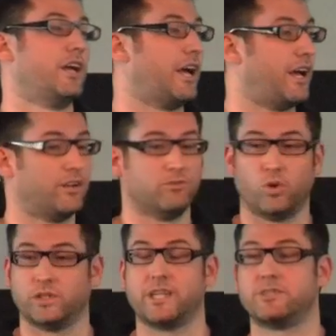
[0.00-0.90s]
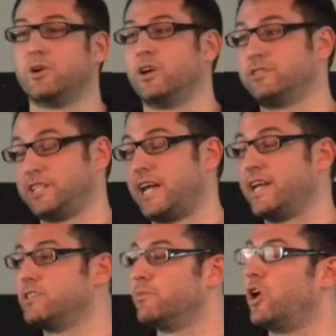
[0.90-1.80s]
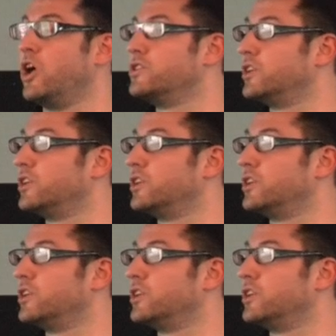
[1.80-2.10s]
all day today and tomorrow.